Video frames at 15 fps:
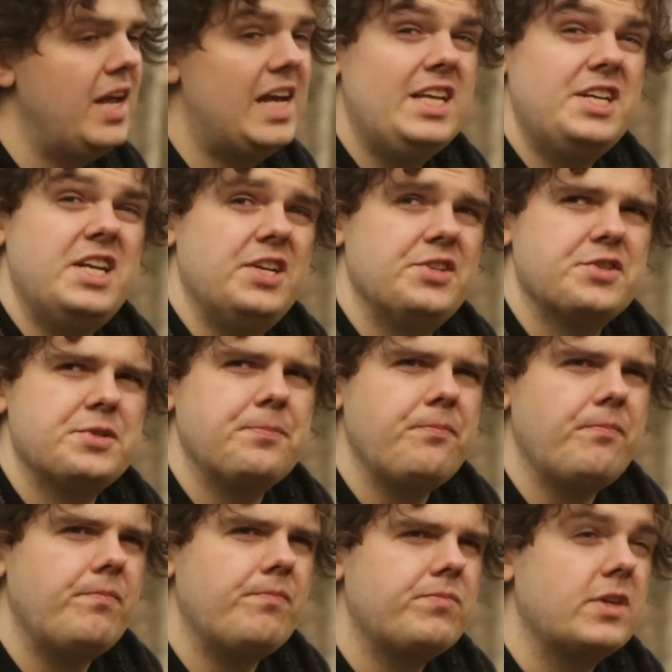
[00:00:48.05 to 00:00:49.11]
LEDs,
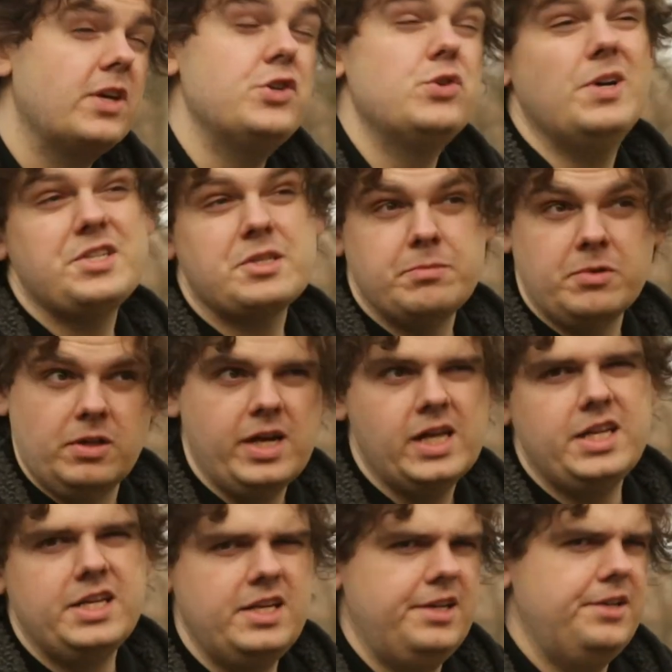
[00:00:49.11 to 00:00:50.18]
addressable
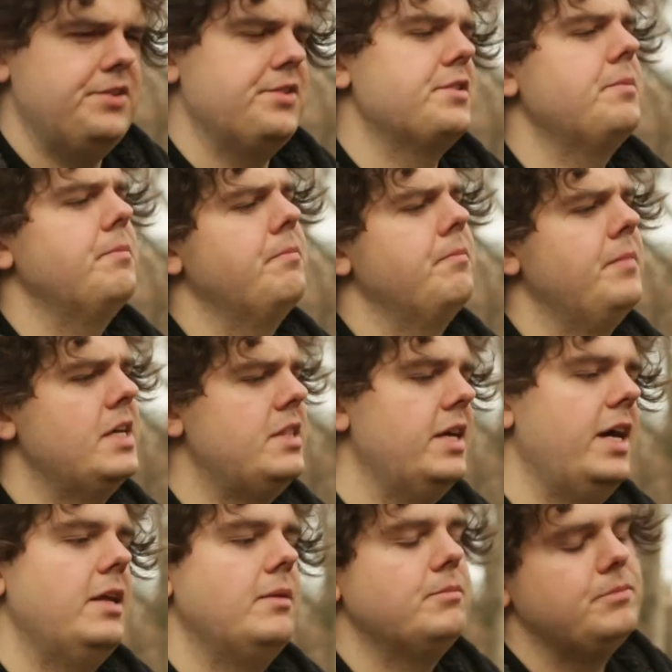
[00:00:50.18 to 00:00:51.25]
LEDs at
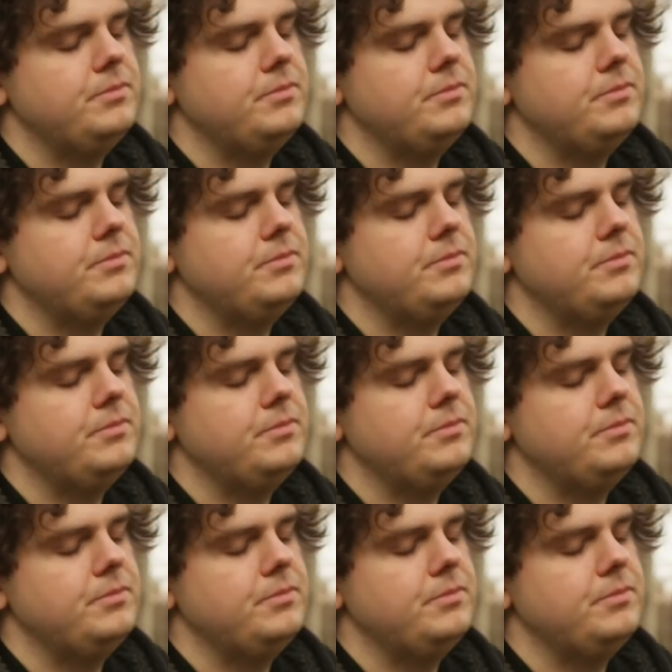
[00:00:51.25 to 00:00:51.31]
that.